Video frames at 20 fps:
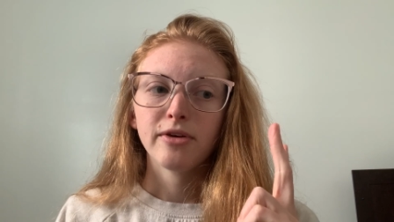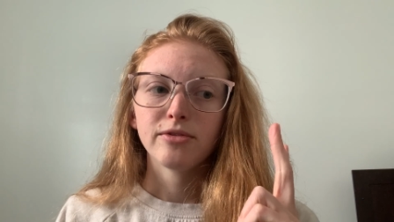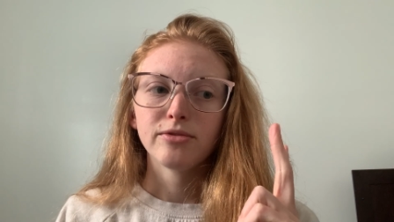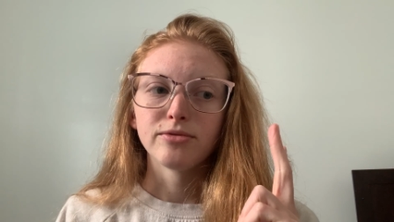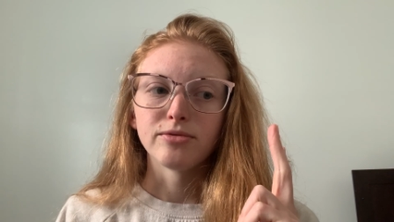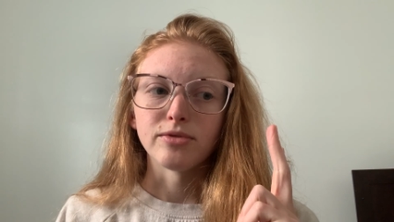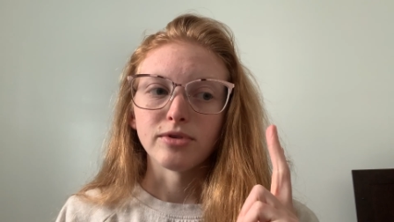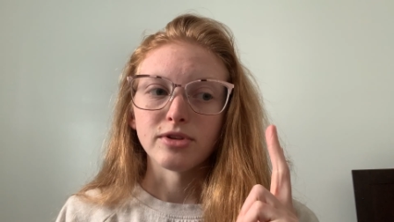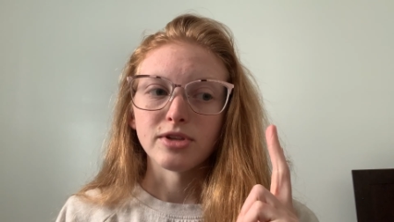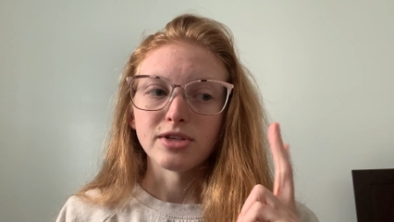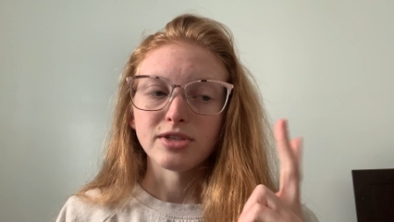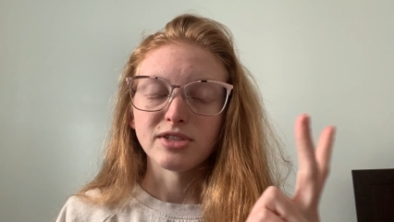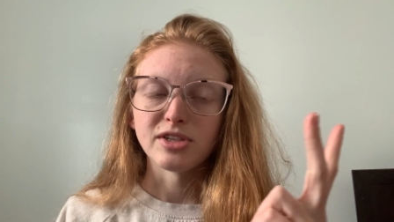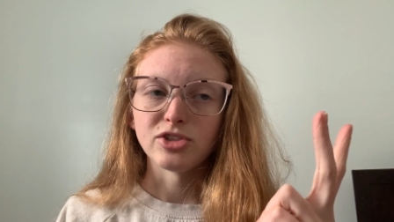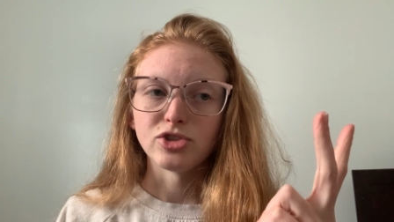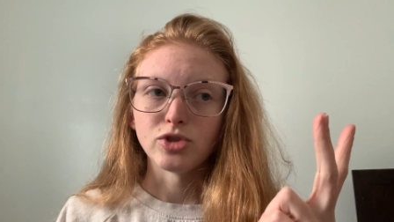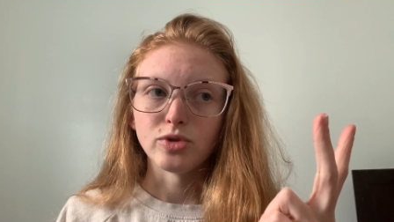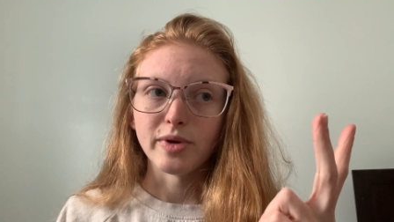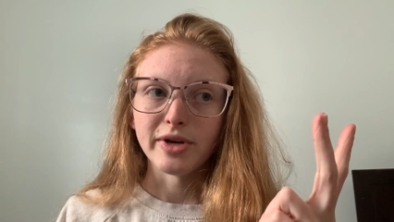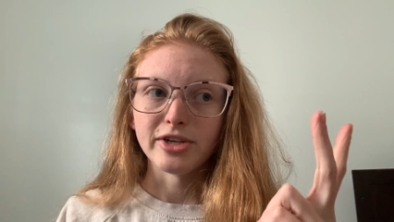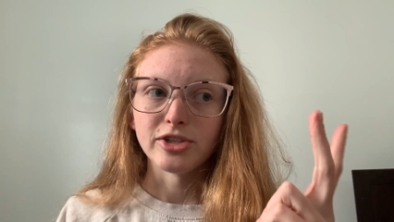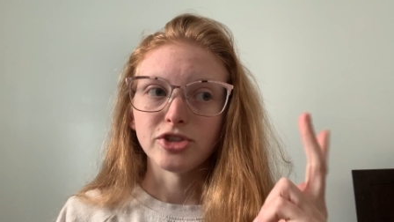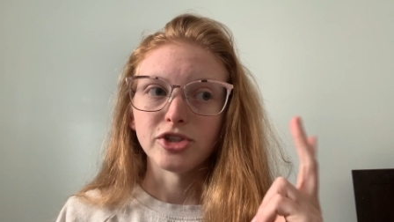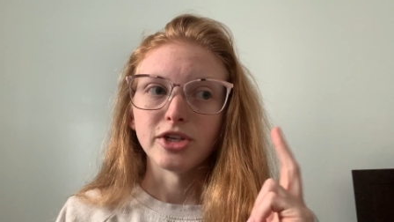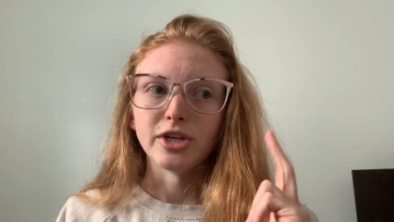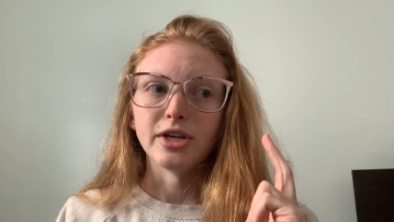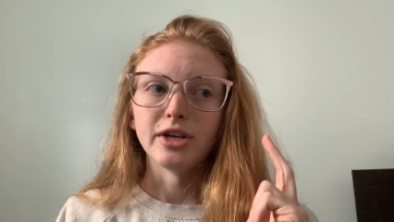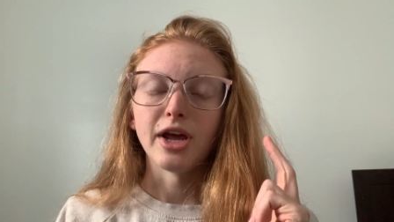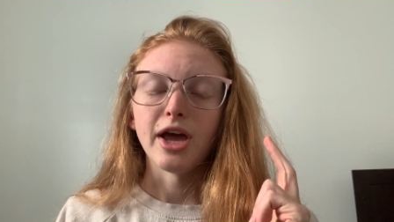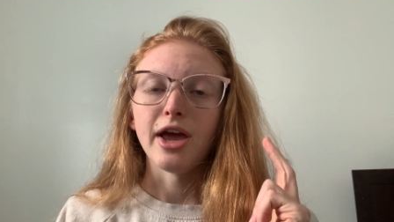for this
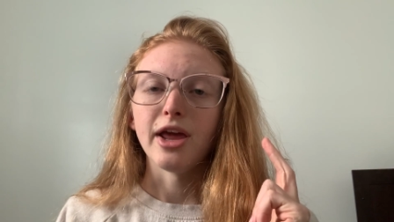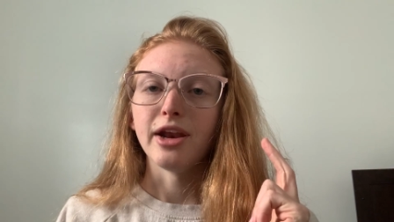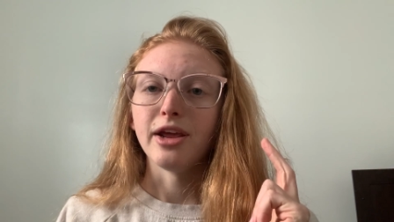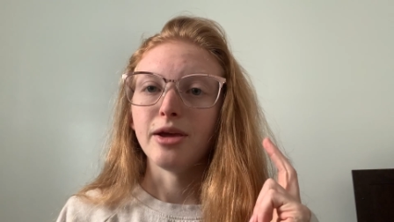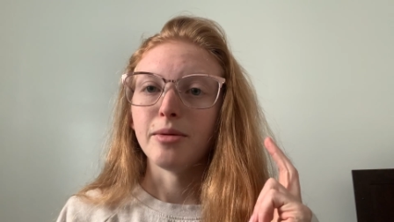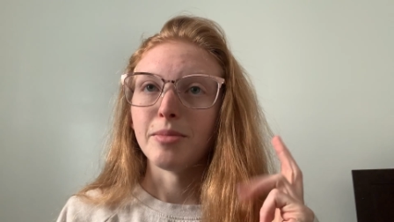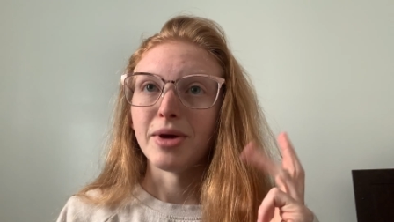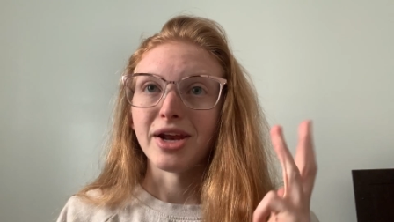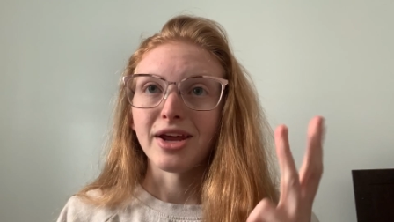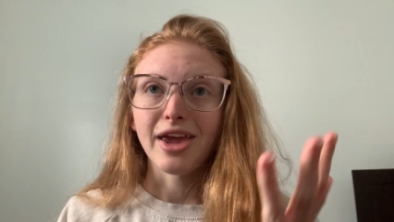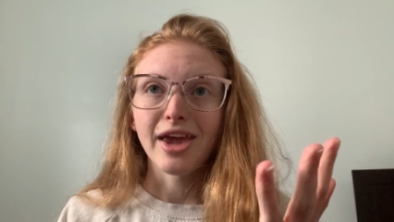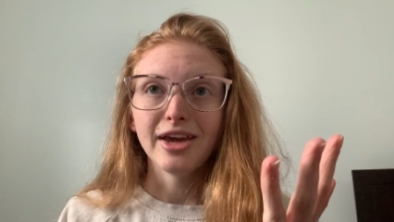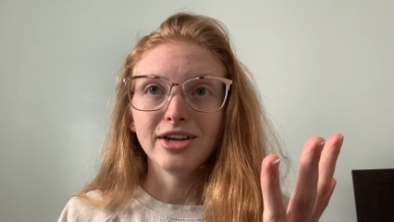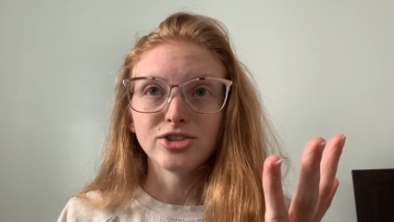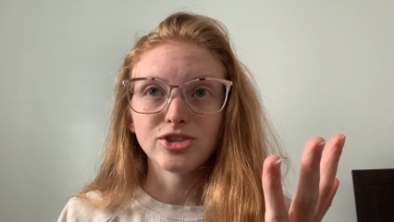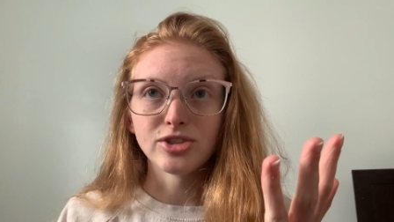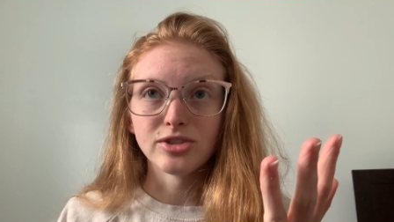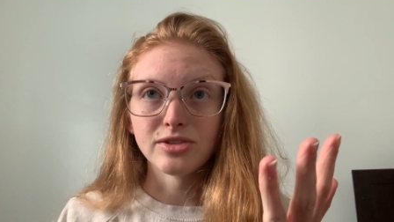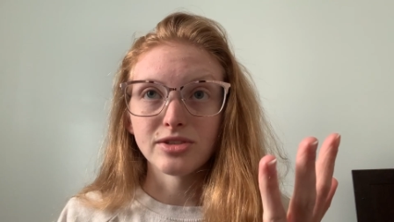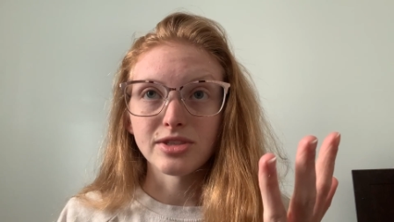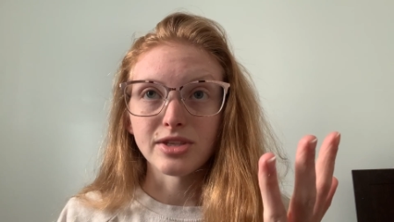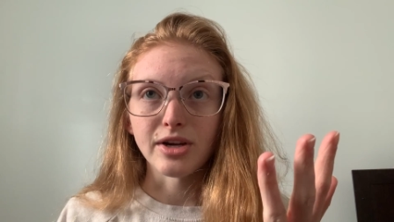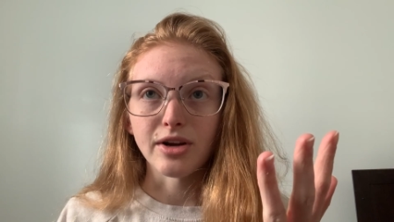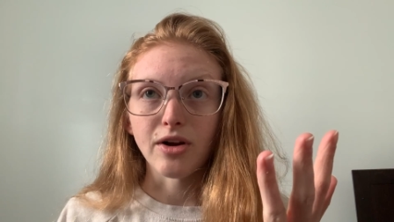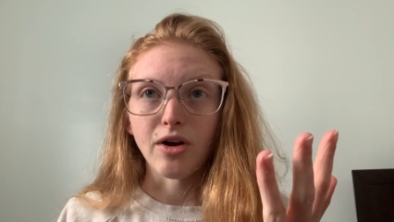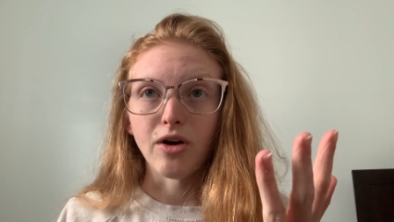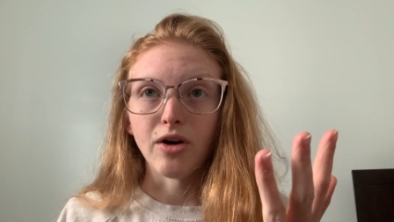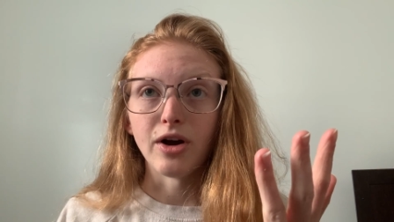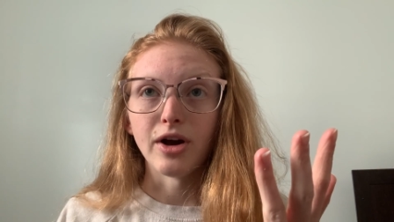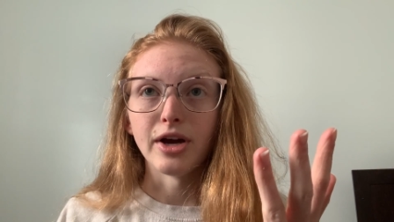situation, any medications they're
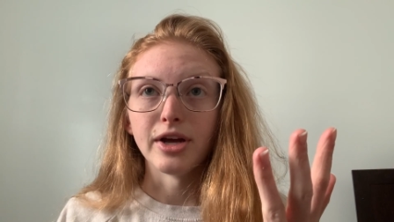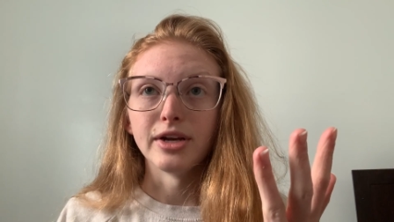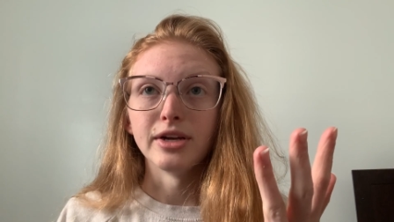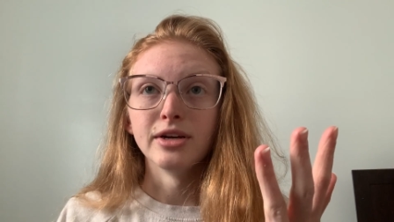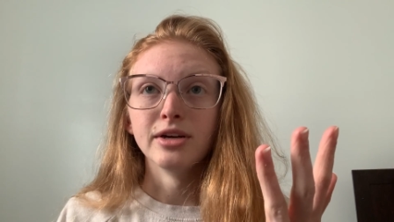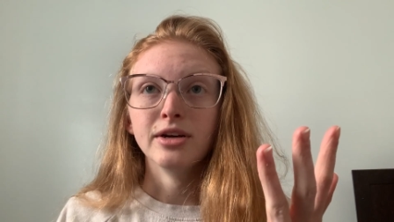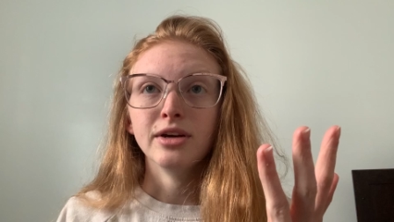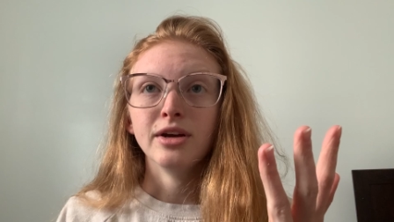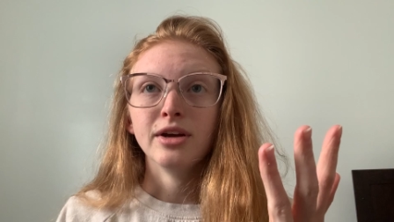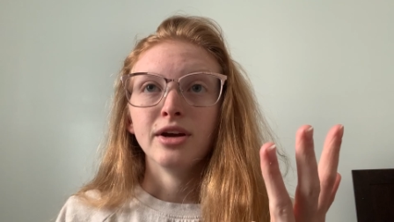on,